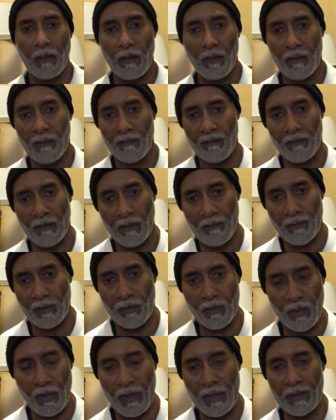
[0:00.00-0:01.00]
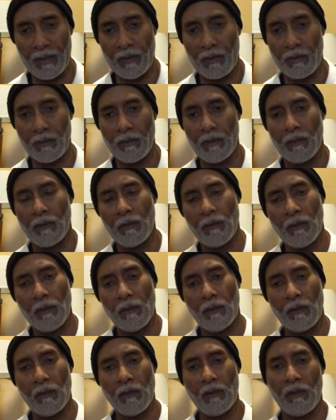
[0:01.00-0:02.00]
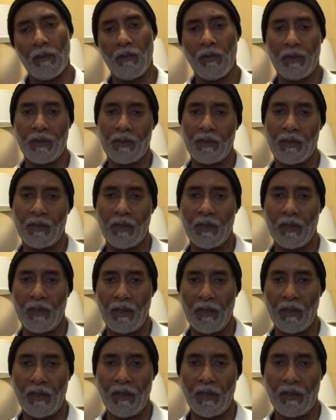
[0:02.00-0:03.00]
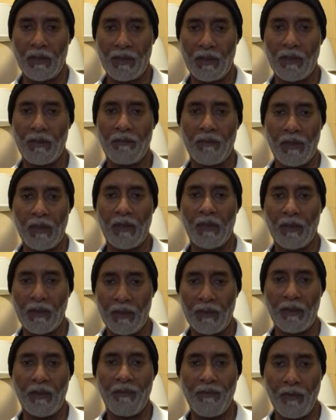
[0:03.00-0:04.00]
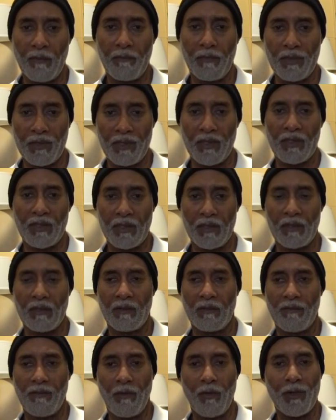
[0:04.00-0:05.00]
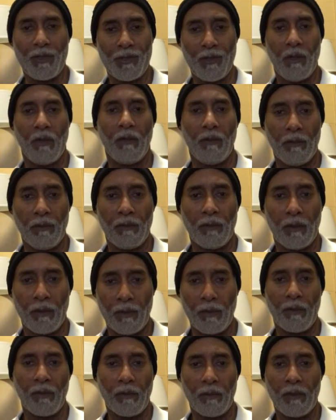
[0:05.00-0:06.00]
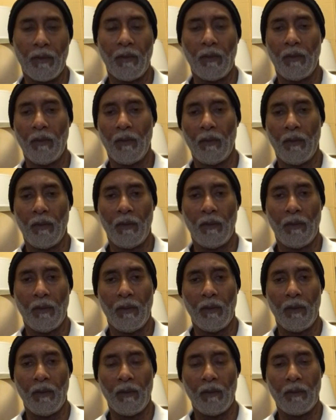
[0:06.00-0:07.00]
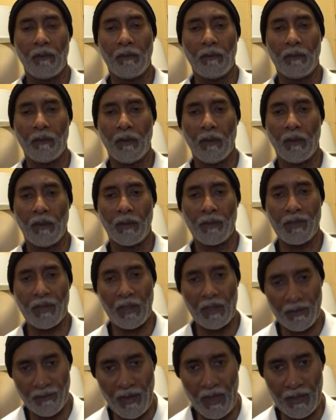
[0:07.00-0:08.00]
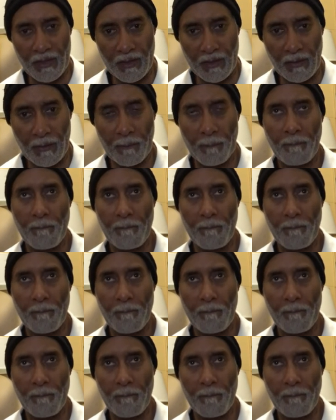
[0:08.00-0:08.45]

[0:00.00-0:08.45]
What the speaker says: of the Christ it should have been in a different position for his own or her satisfaction.